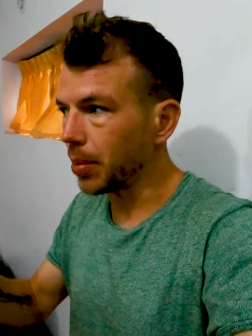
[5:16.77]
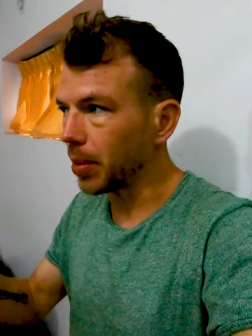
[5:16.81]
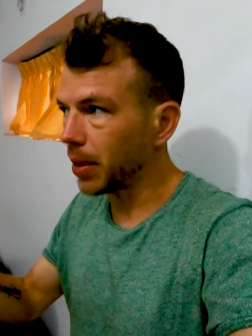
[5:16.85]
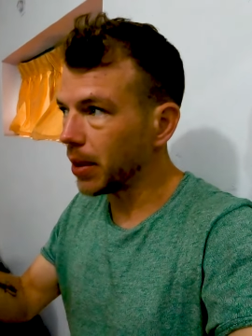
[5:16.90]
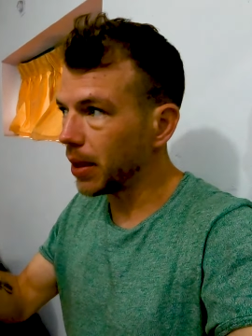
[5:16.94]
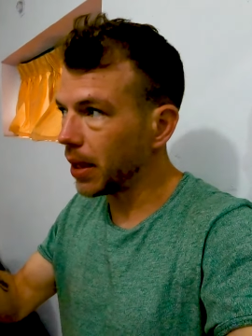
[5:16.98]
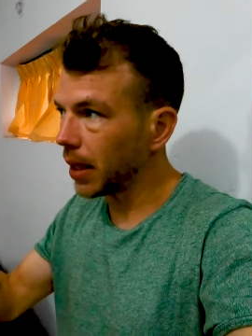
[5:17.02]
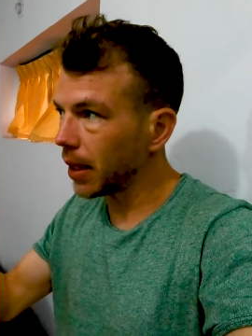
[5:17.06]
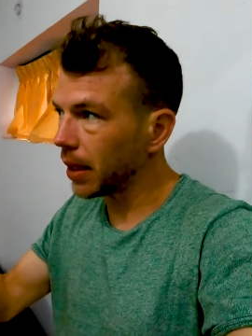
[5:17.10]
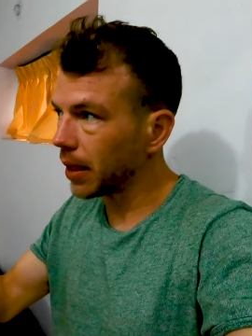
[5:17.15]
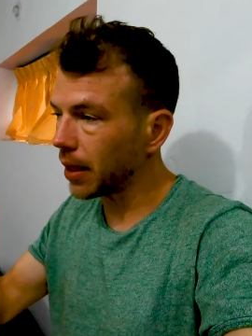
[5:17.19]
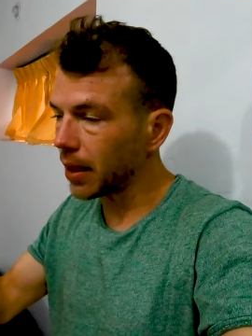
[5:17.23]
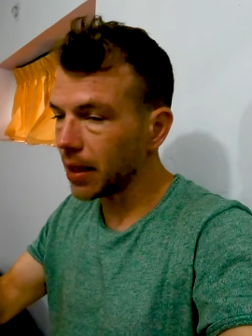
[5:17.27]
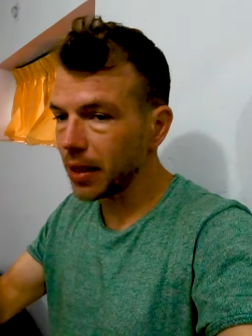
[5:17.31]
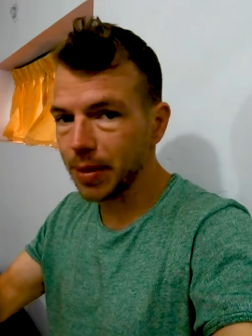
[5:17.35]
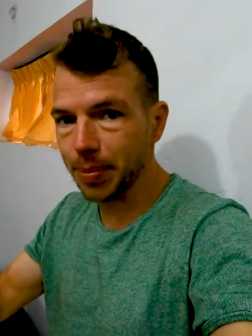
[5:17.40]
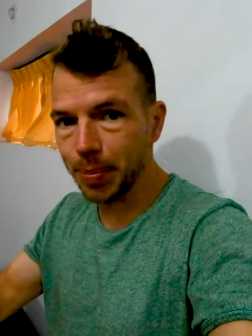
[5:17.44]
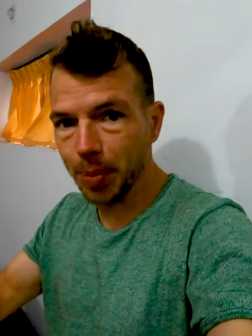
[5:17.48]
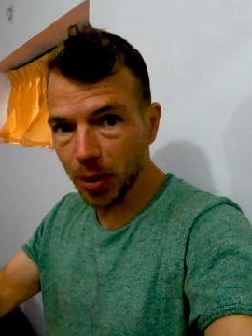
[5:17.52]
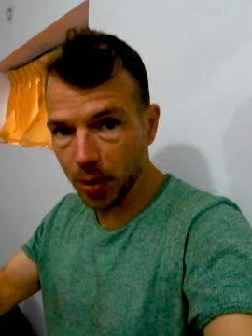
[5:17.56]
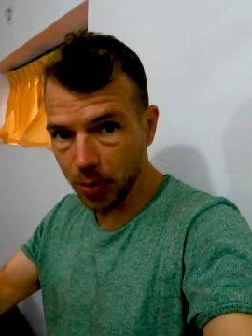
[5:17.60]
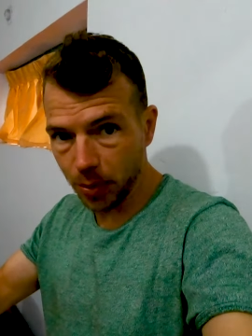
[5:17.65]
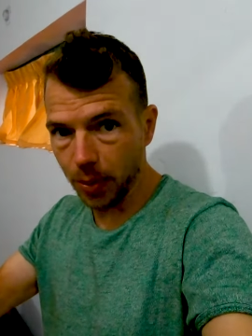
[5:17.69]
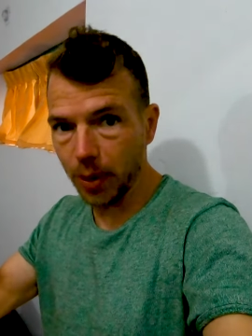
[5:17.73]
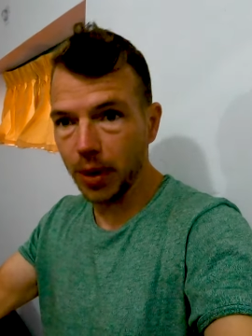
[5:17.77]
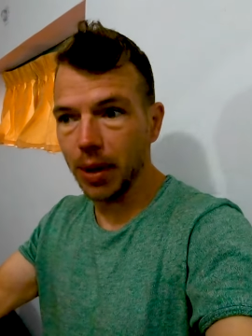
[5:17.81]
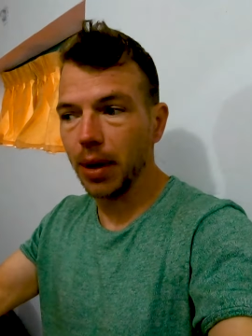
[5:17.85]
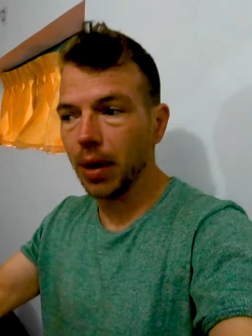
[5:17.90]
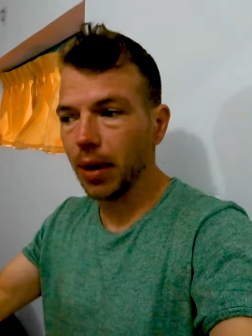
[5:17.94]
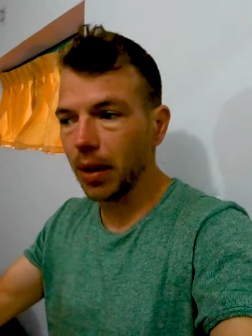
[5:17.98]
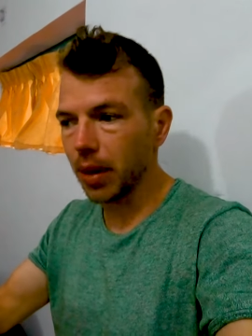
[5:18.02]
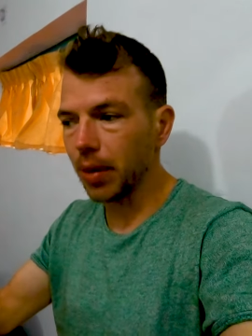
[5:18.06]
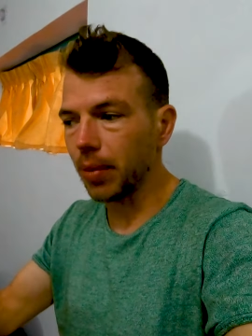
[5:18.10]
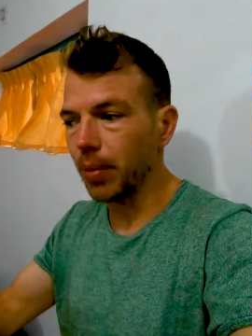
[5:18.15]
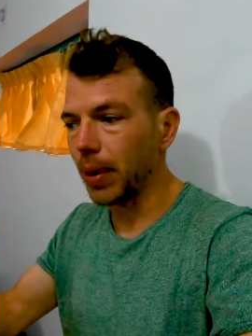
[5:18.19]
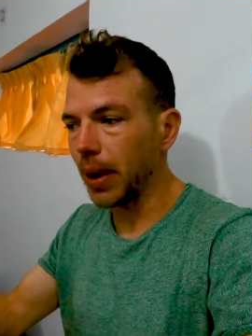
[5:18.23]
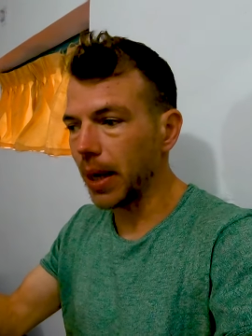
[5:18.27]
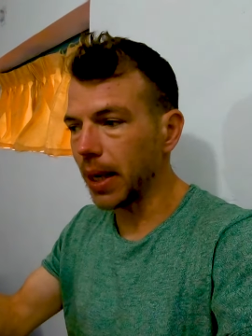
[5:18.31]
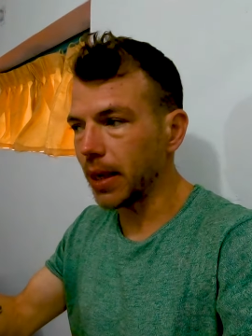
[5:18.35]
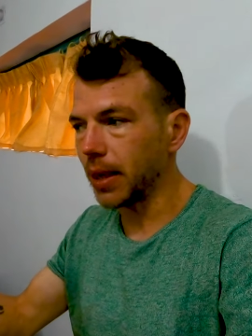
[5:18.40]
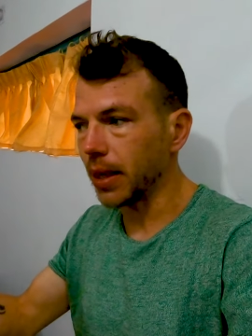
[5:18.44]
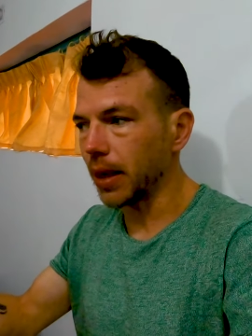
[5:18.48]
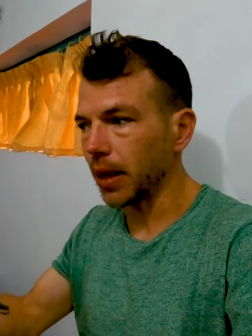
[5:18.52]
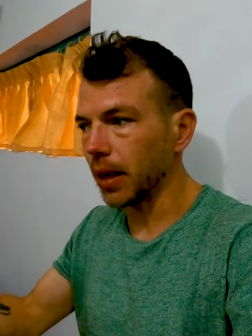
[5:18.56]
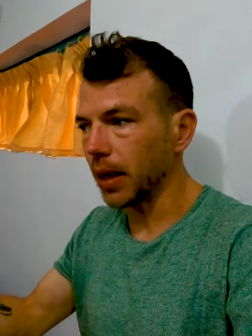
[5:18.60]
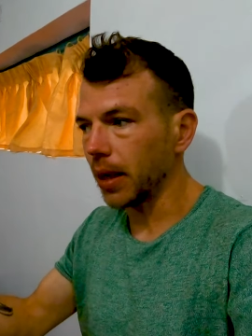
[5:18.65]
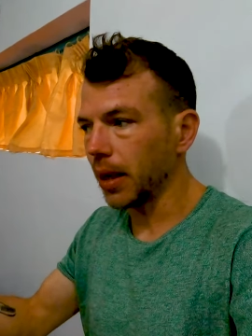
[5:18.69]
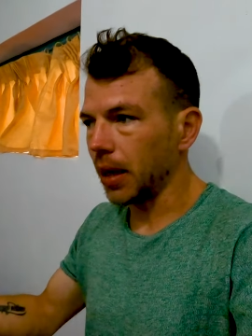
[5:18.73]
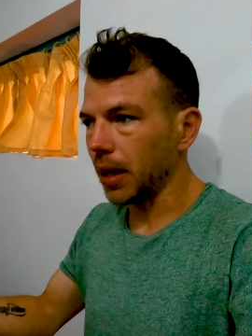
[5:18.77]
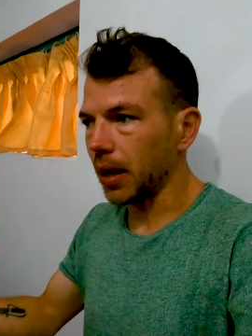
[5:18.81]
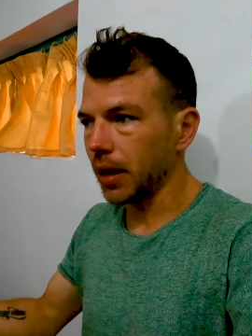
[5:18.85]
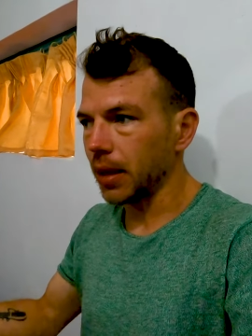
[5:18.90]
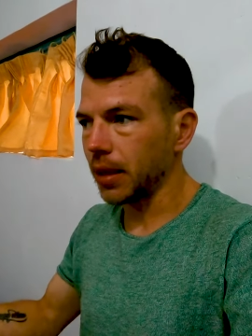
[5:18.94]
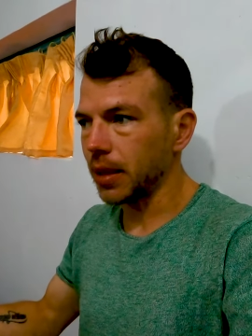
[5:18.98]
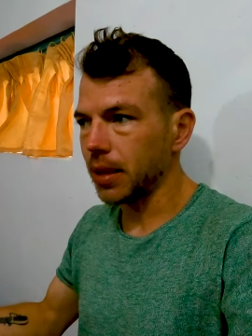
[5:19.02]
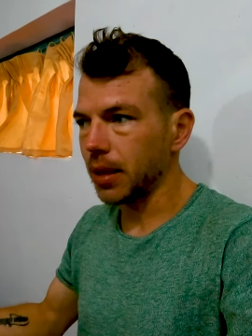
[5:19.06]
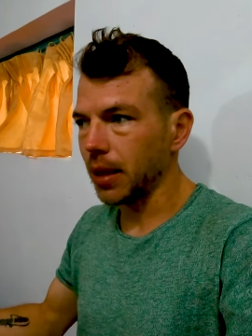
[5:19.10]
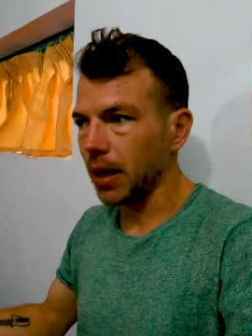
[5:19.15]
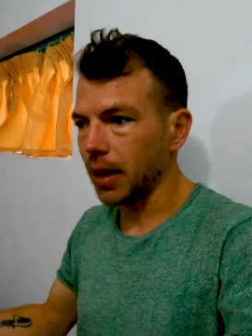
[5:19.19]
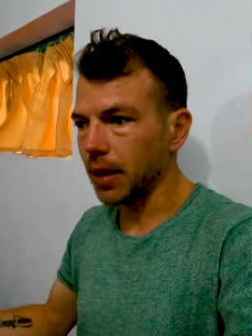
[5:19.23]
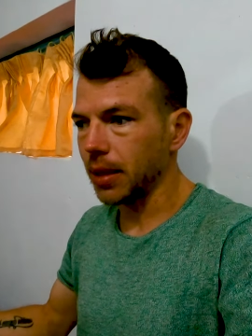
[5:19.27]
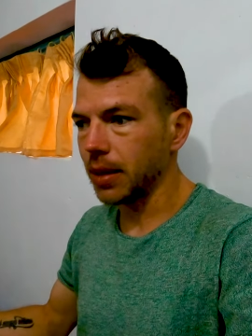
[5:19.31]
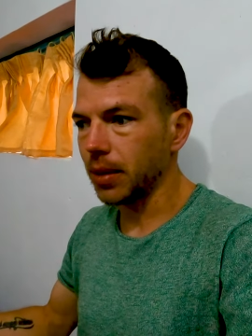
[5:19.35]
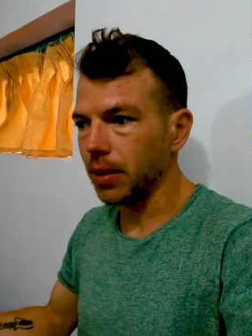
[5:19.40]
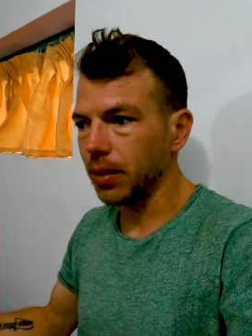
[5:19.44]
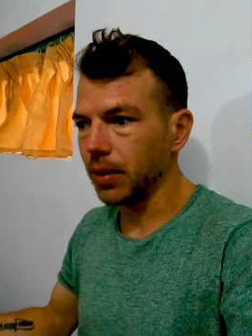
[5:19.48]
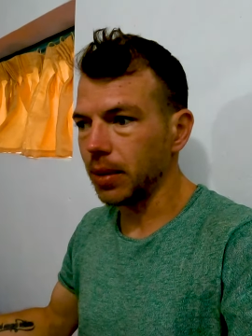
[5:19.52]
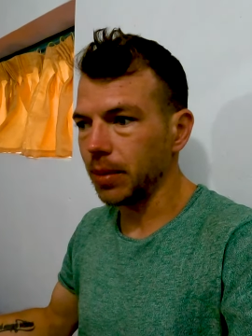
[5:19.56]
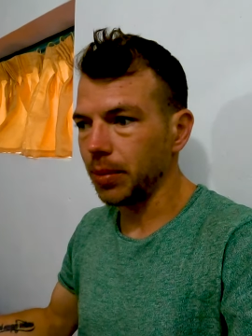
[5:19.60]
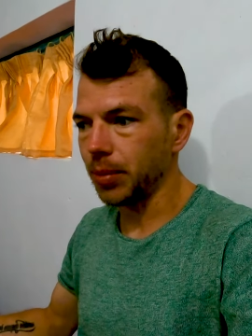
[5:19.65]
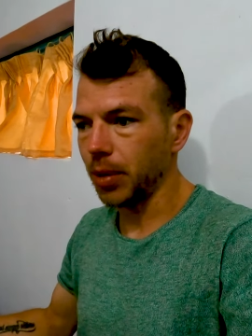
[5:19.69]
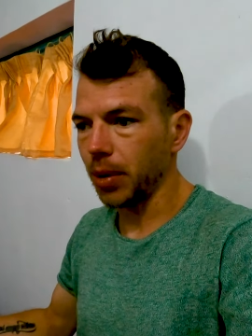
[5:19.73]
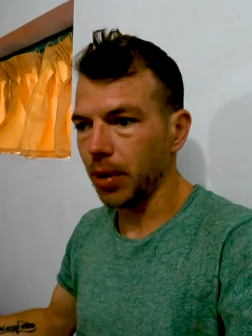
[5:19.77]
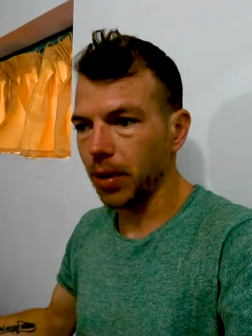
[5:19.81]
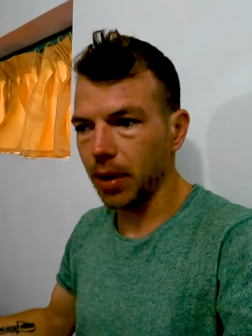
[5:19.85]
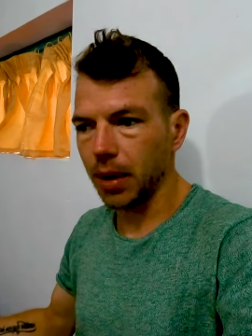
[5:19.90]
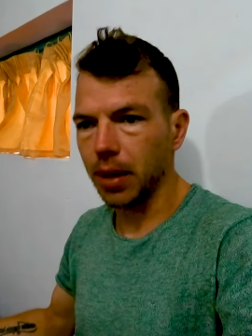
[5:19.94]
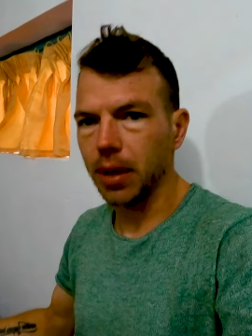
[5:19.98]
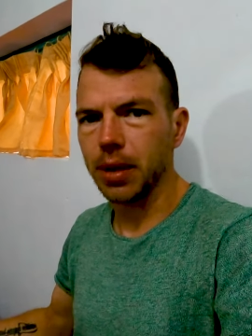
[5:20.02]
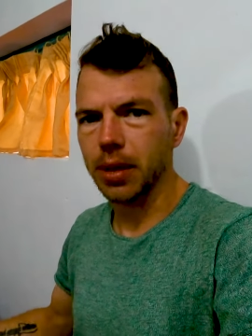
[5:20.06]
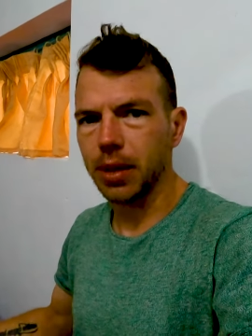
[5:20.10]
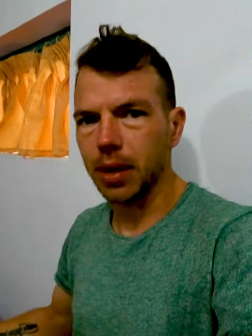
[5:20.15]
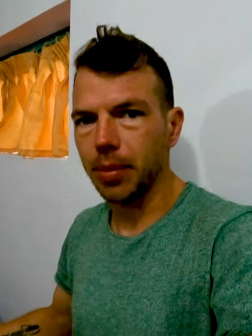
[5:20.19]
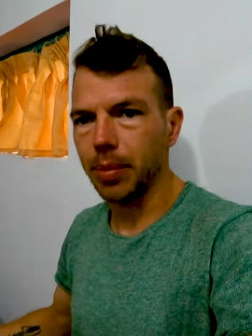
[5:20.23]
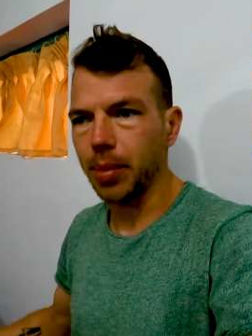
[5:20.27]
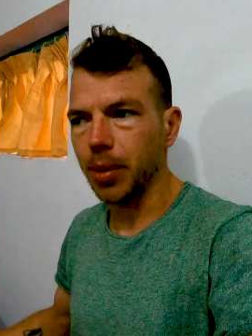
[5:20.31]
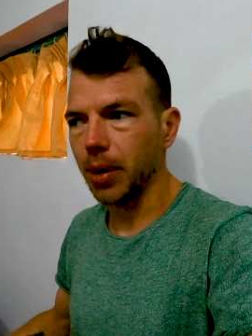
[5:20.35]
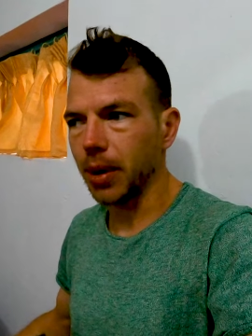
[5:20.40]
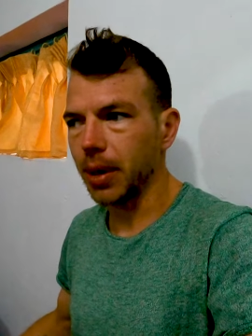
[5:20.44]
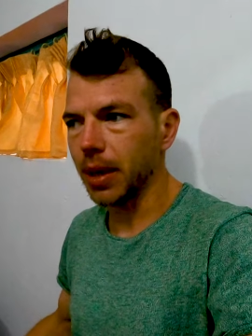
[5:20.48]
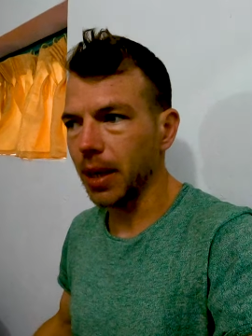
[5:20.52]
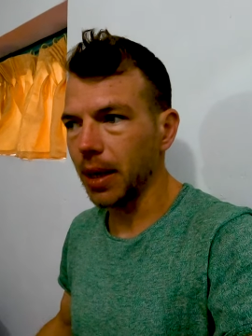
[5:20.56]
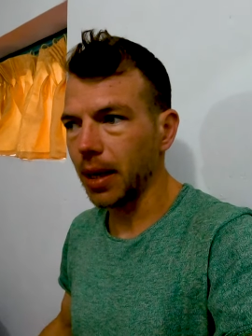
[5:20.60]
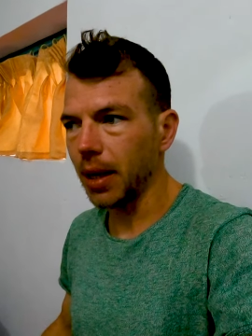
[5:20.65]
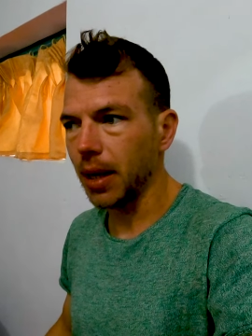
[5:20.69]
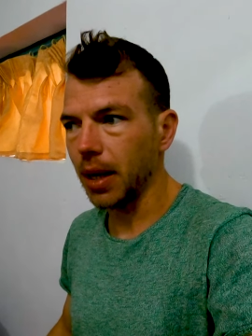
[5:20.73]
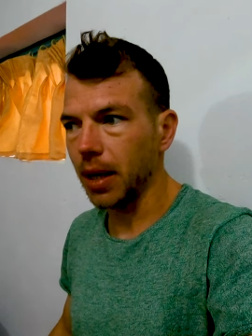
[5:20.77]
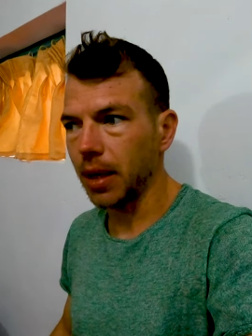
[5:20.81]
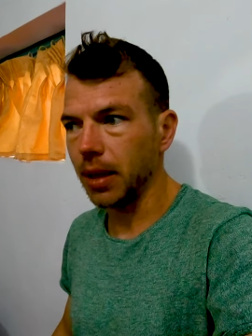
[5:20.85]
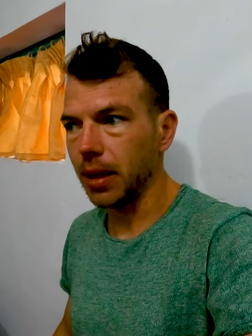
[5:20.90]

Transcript: But then I spoke with the other rider and I told him, do you think it's going to be okay?